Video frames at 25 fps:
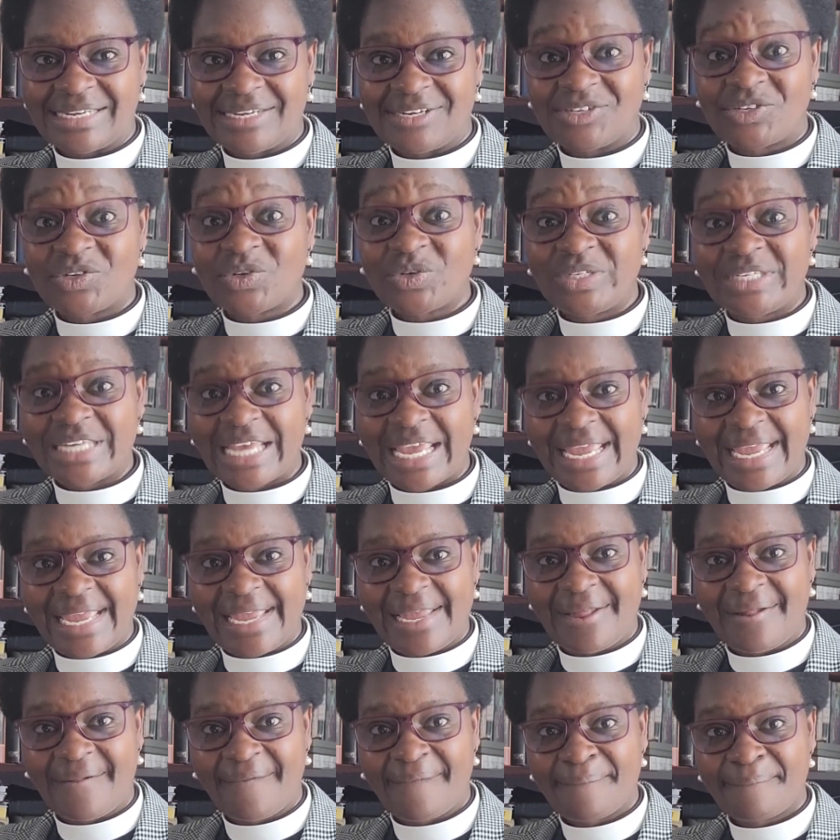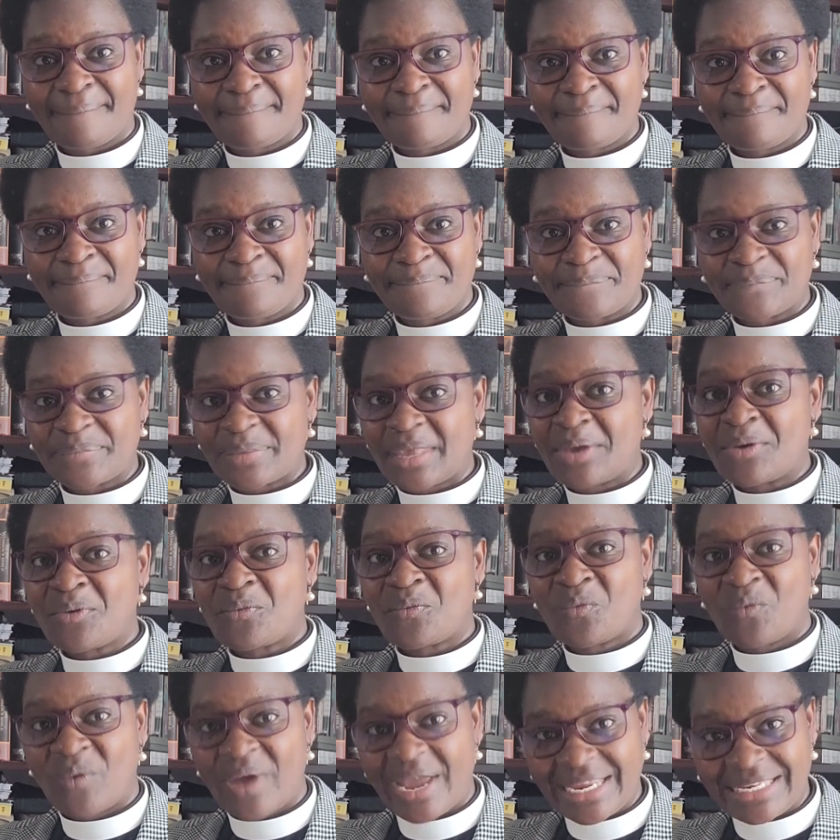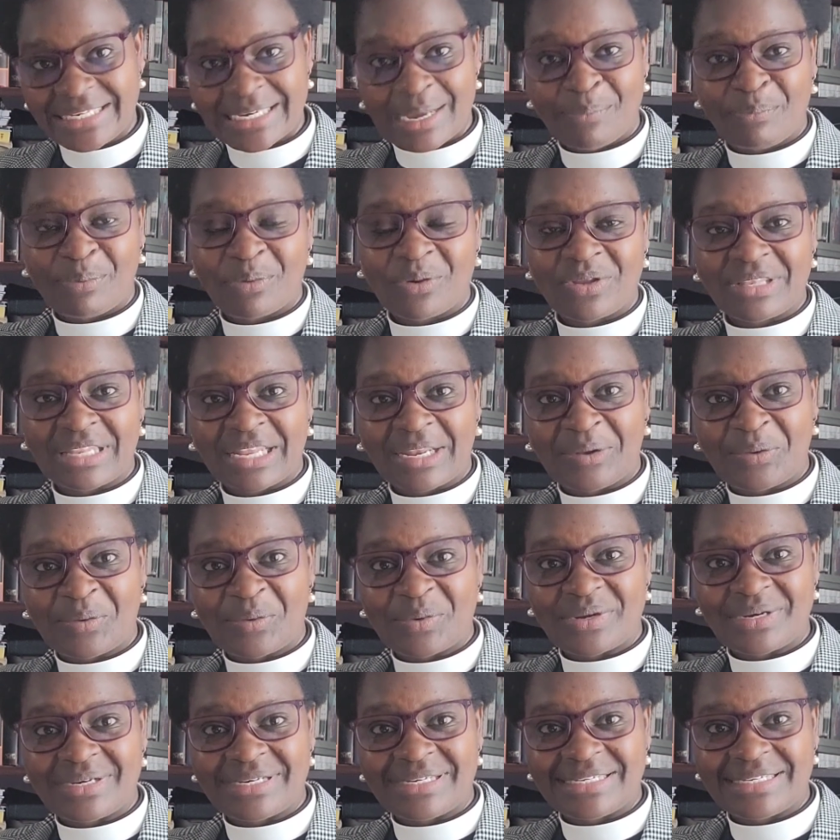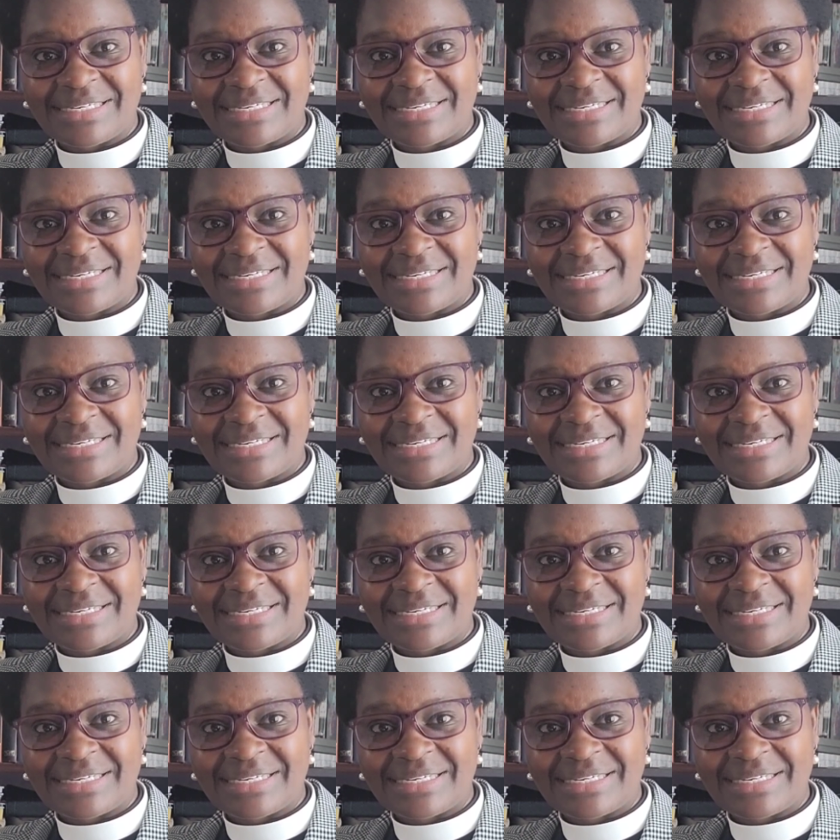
Today, wait upon the Lord.